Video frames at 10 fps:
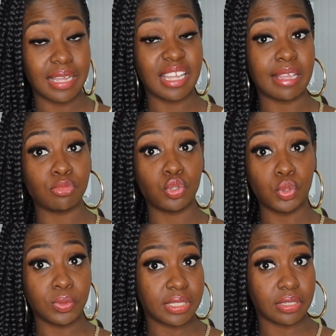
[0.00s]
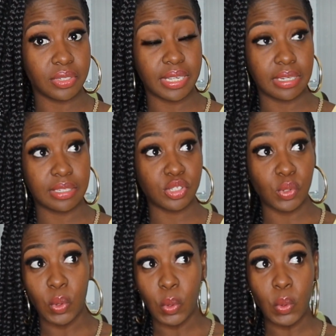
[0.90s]
I am super tender headed.
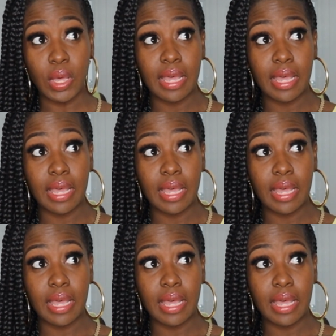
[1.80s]
So